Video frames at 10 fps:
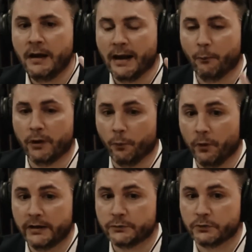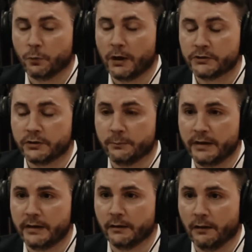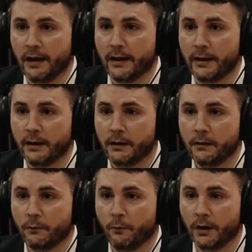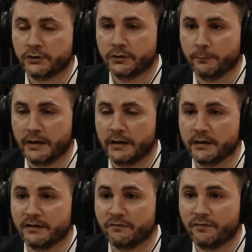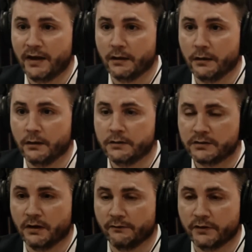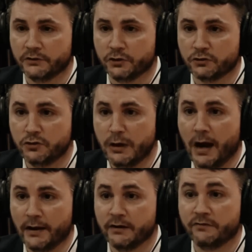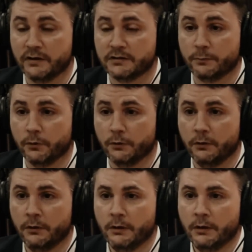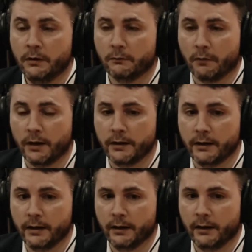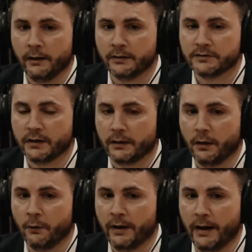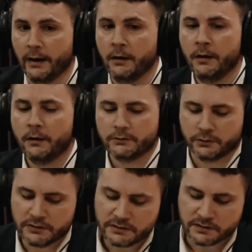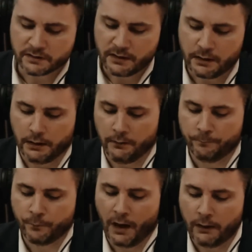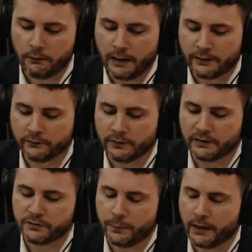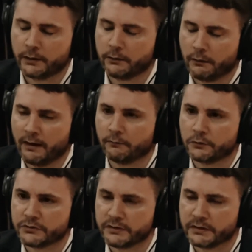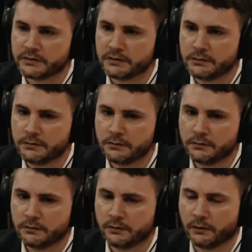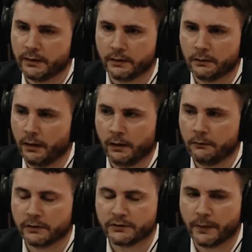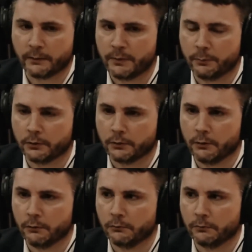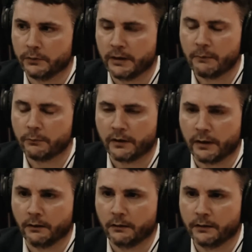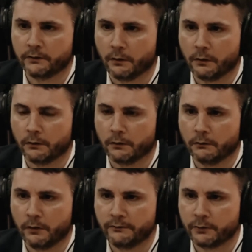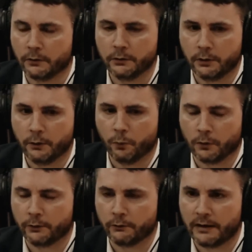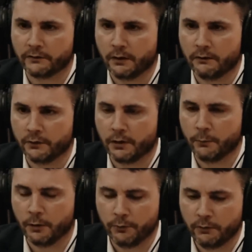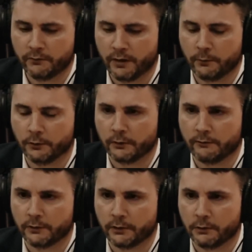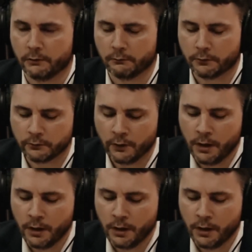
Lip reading: And what it was watching the media lie, watching the media defend stuff that's just not defensible, right? And it's like, okay, so this is a thing. I don't actually expect your average citizen to I don't expect people to know a damn thing. It's hard. Life's hard. You go work your ass off. You come home. You don't have time to learn everything in the universe.